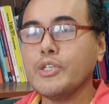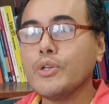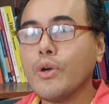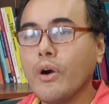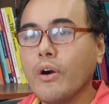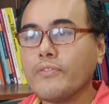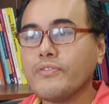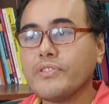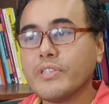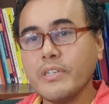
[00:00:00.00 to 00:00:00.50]

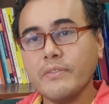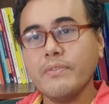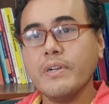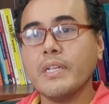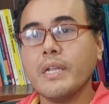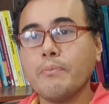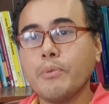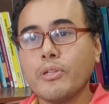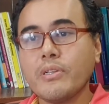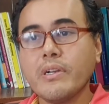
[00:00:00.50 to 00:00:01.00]
of
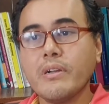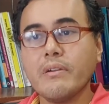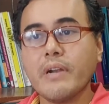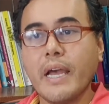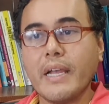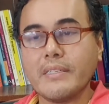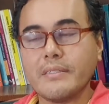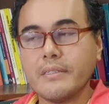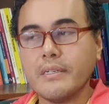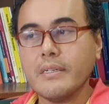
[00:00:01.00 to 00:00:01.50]
civil and political
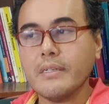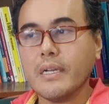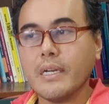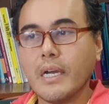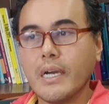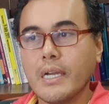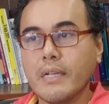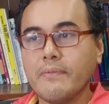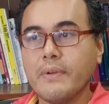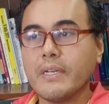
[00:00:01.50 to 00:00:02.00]
rights.
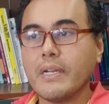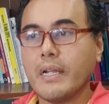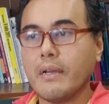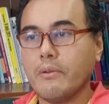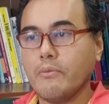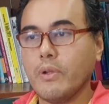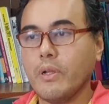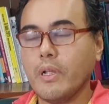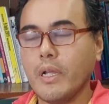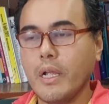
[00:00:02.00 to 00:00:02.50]
Even
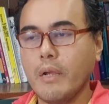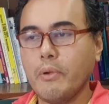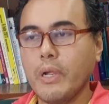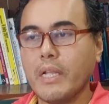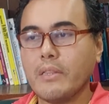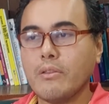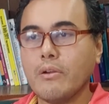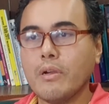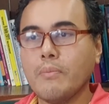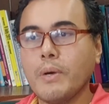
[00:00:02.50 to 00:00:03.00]
when I
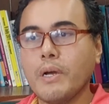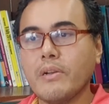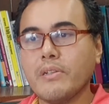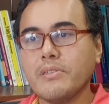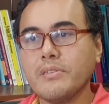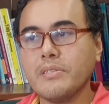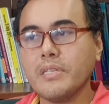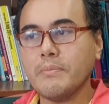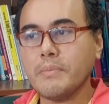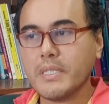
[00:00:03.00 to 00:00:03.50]
talk about
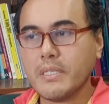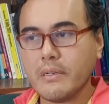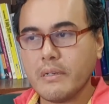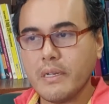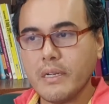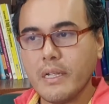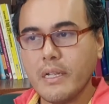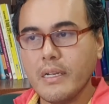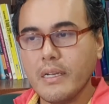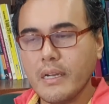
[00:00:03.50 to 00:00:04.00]
racism, it's
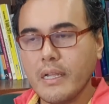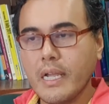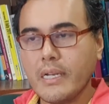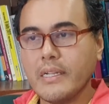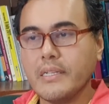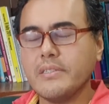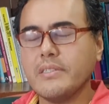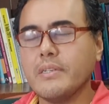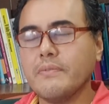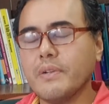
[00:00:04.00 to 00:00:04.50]

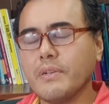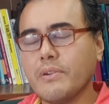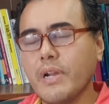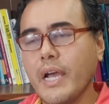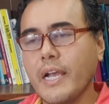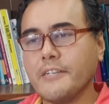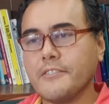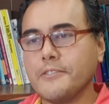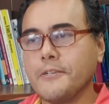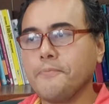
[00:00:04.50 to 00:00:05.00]
regarding civil
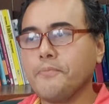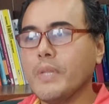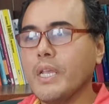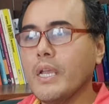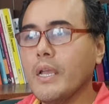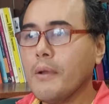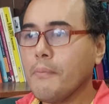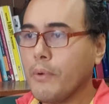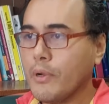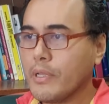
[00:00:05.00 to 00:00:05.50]
rights,
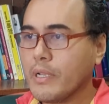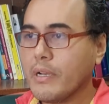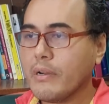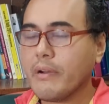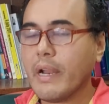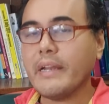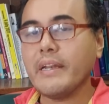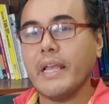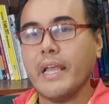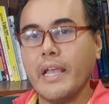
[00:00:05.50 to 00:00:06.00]
political
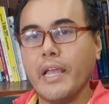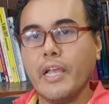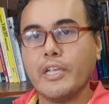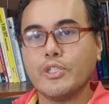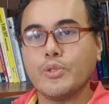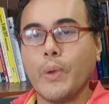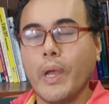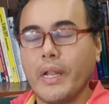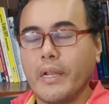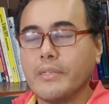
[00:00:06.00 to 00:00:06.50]
rights
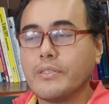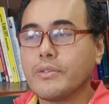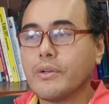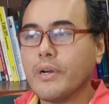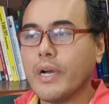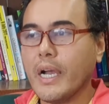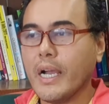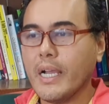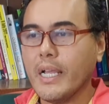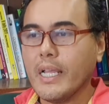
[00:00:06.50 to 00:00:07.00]
as well.
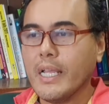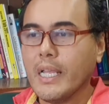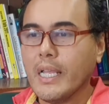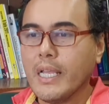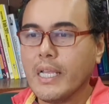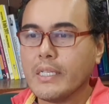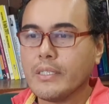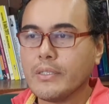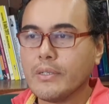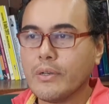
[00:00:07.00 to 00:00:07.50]

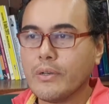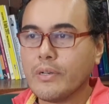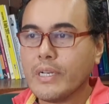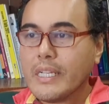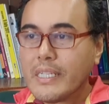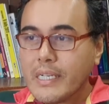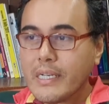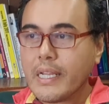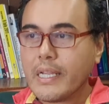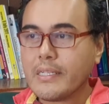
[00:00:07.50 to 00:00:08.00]
So
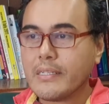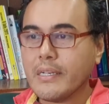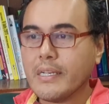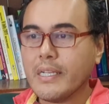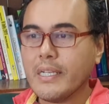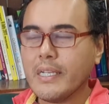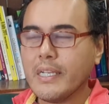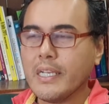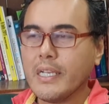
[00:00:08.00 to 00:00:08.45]
religion actually